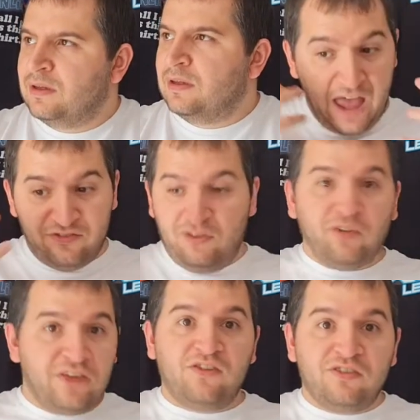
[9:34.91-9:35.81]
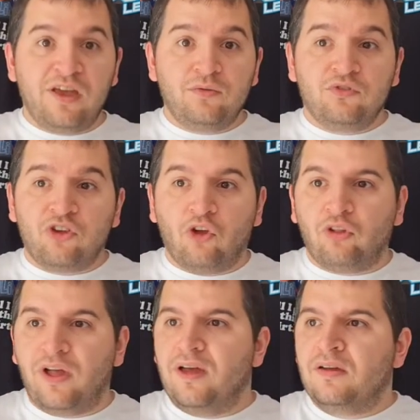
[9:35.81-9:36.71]
As silly as it sounds,
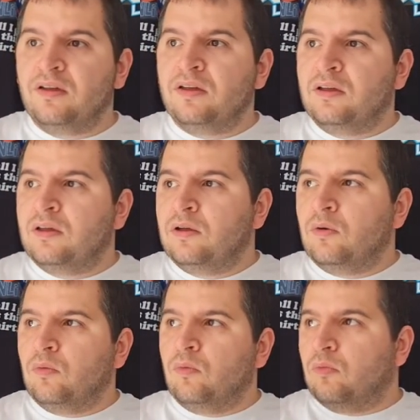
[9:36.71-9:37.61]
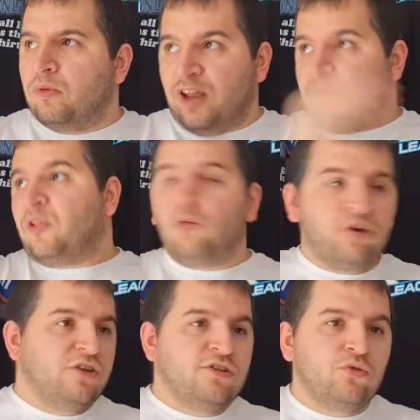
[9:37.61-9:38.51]
like, when I have my little
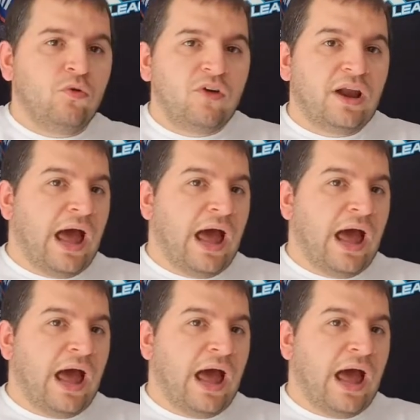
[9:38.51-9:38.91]
cousins over,